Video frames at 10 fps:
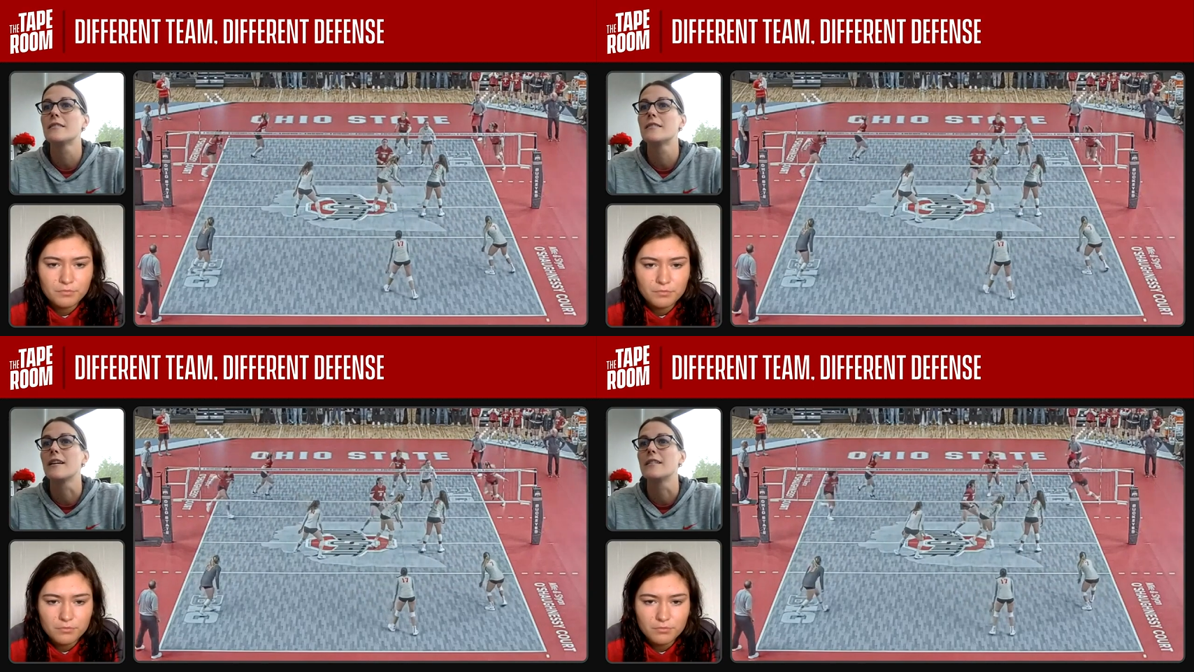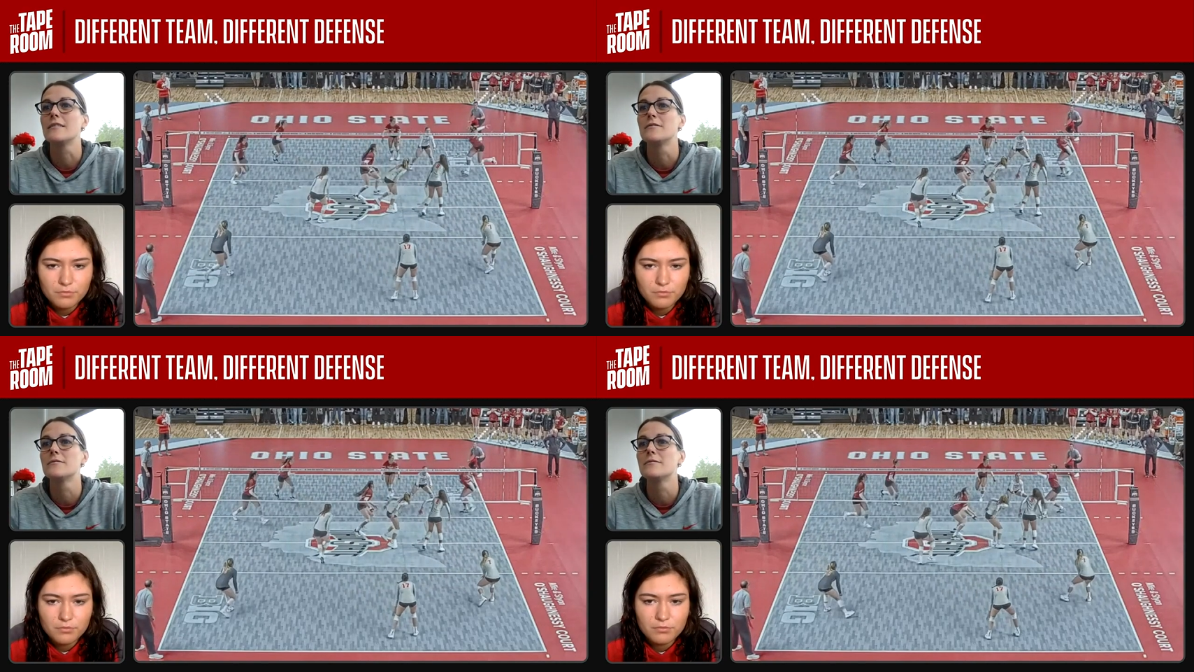Speaker 1: Okay.
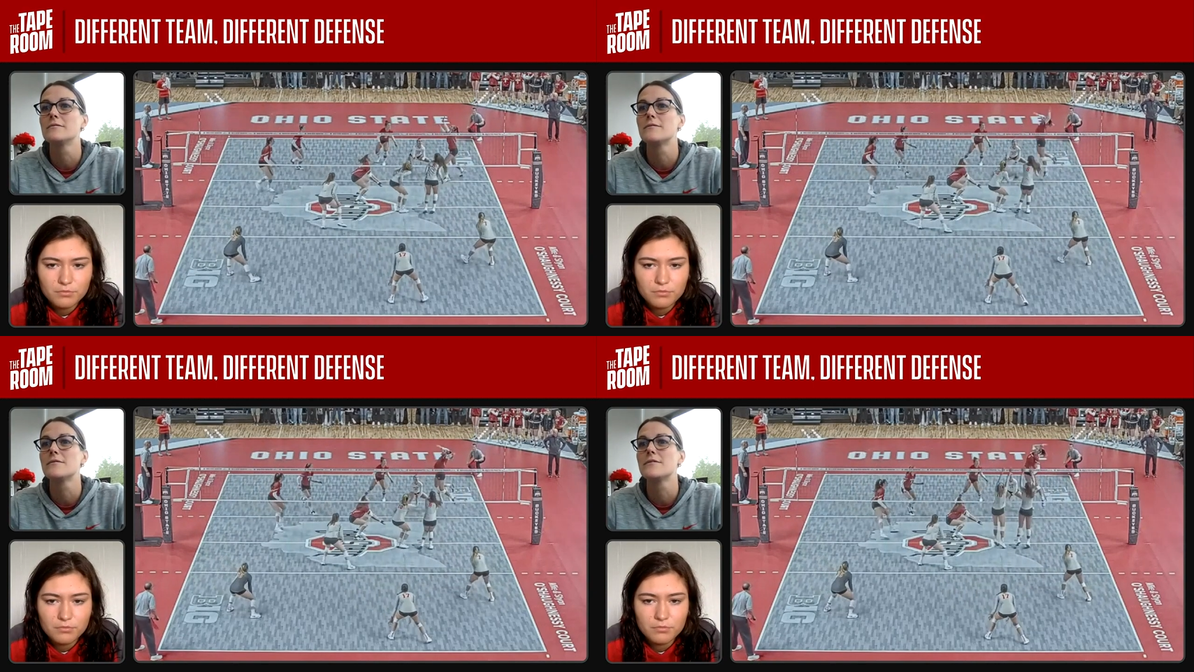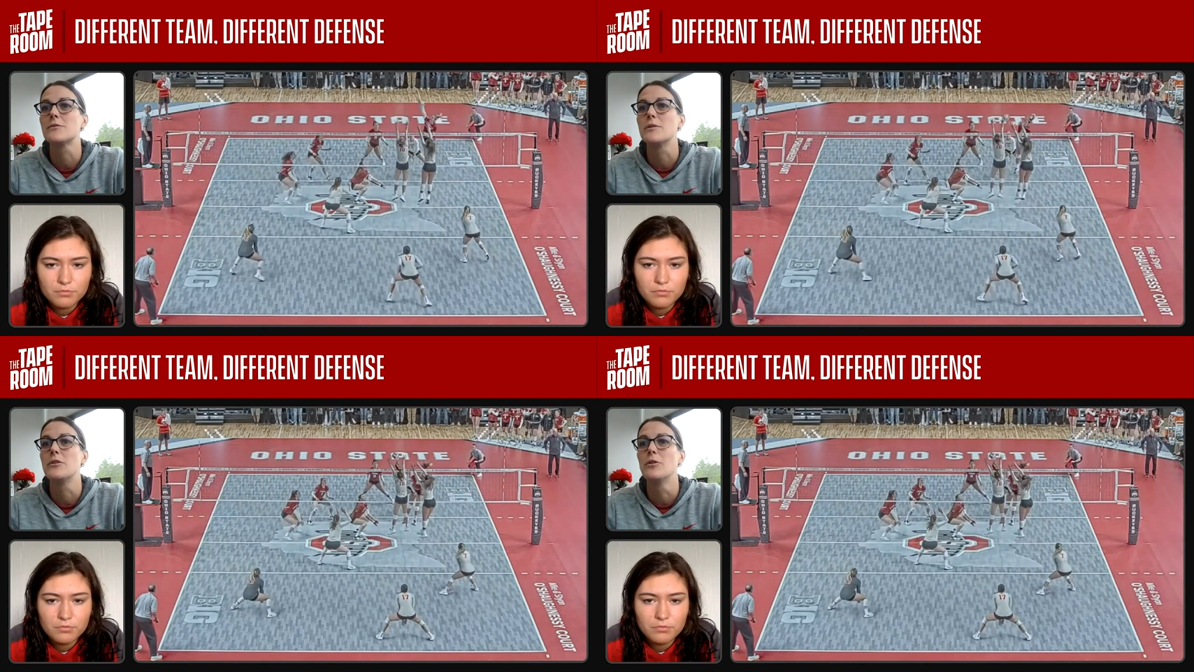
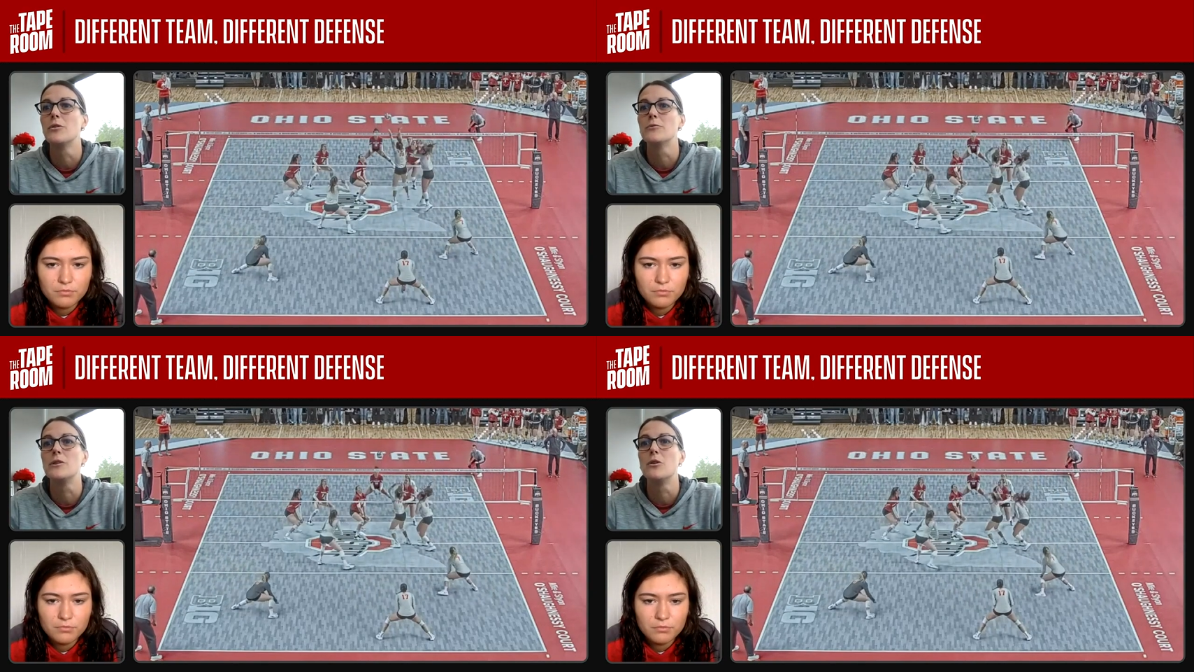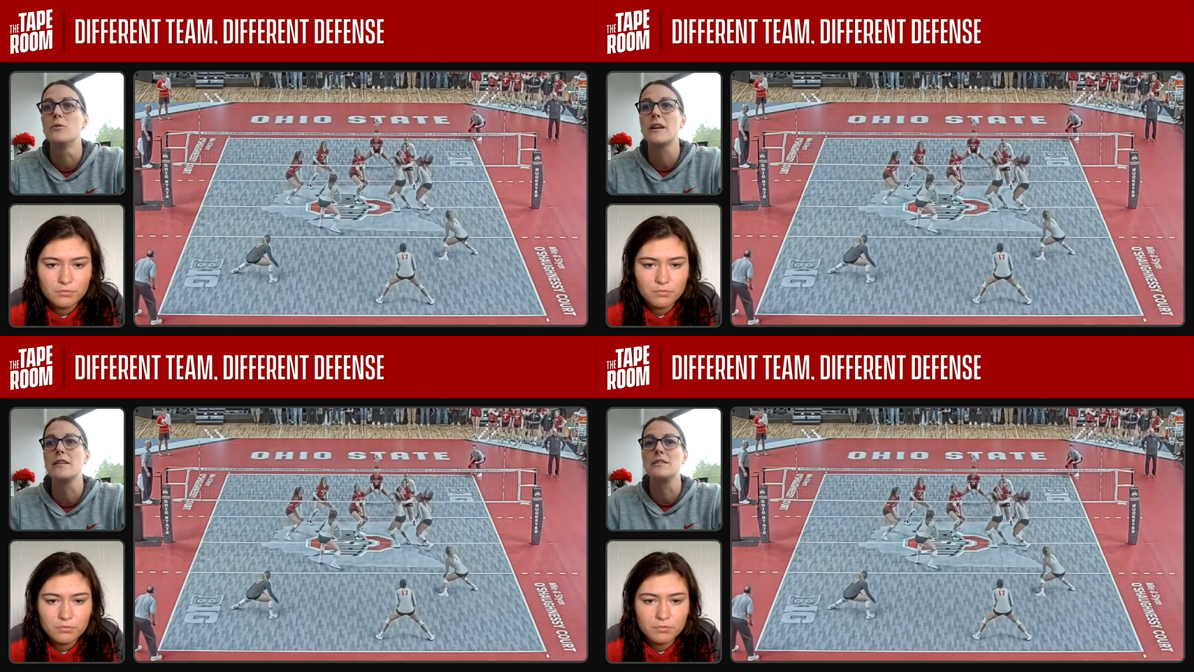So we know we know
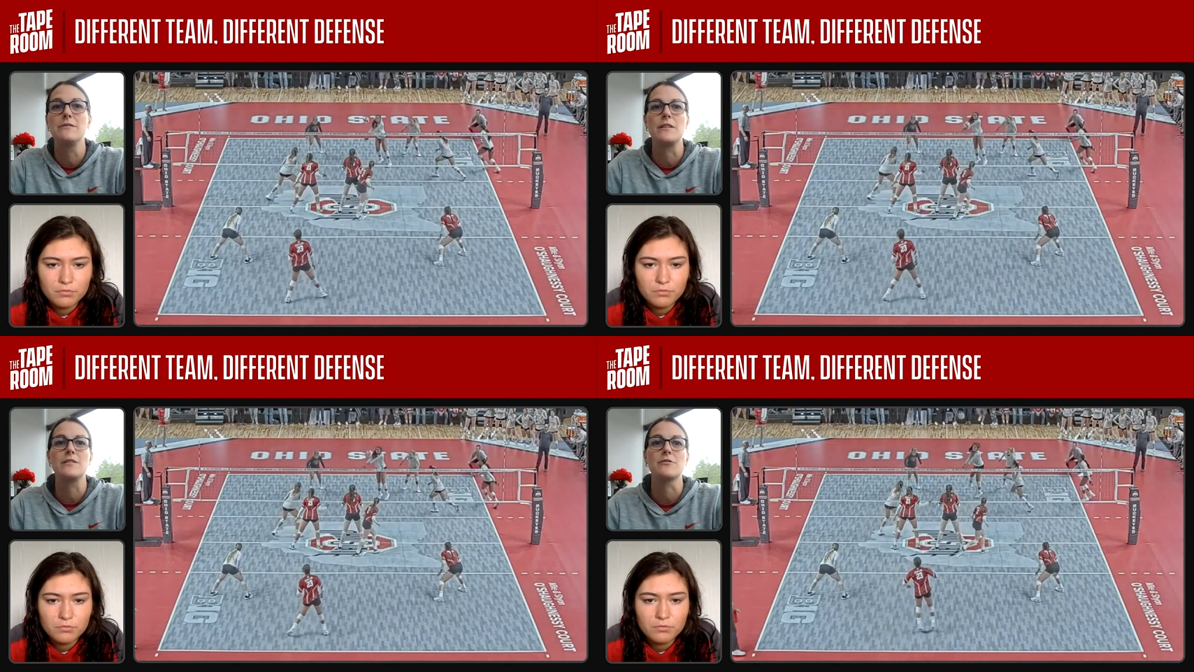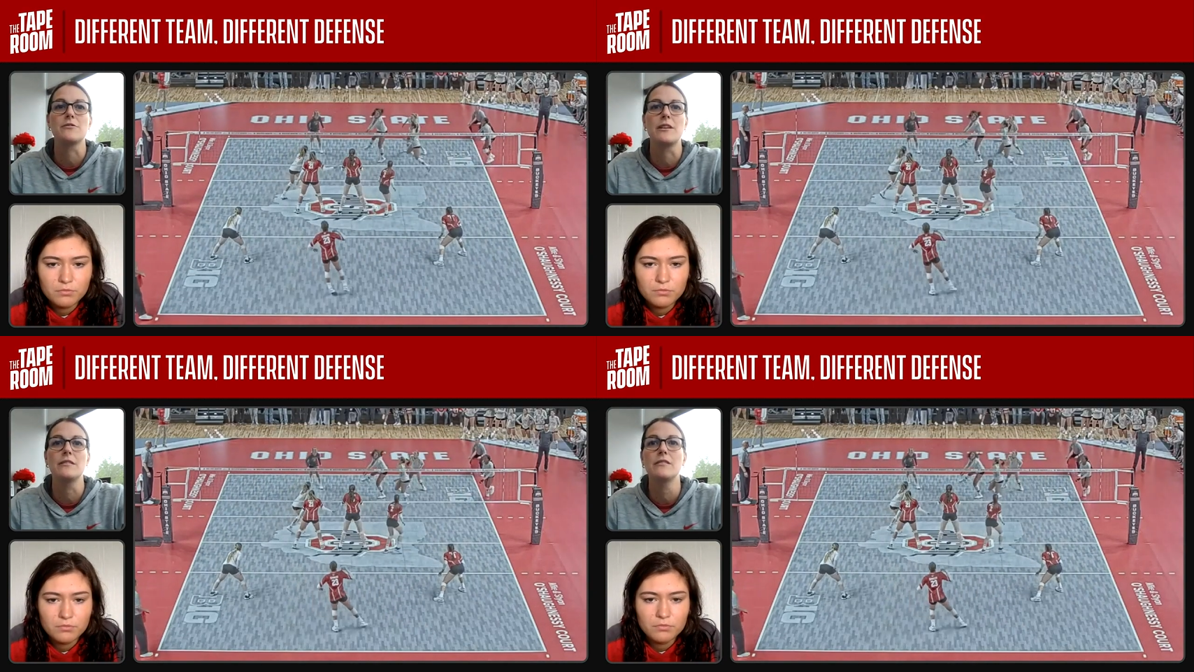what kind of defense they're
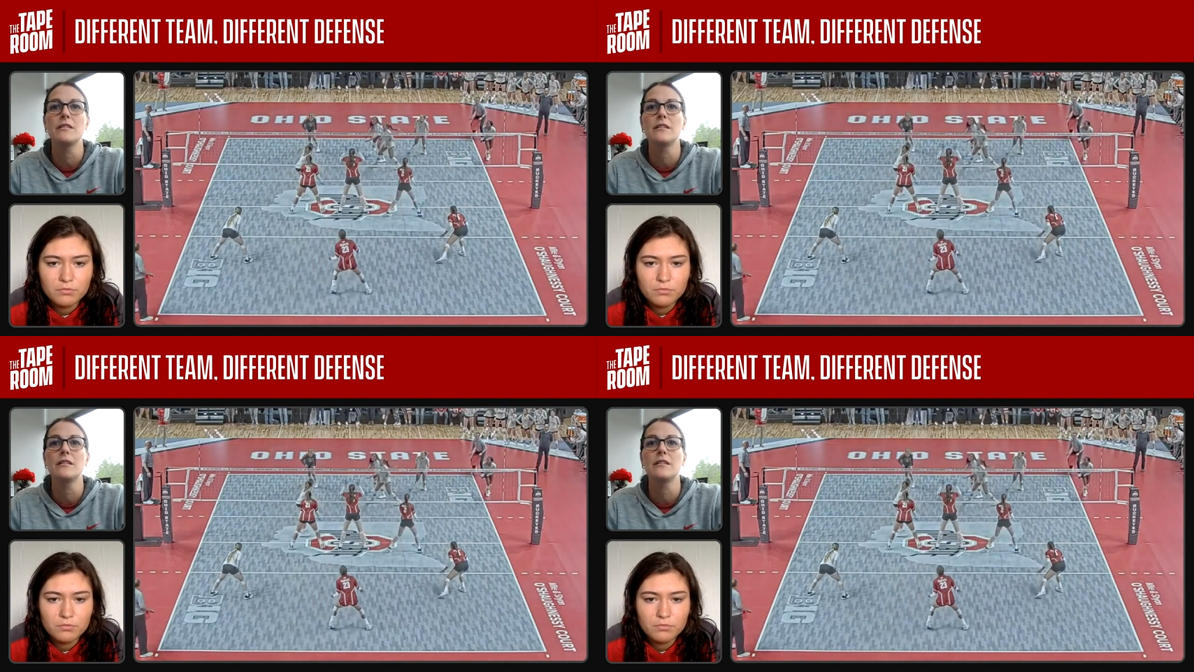in.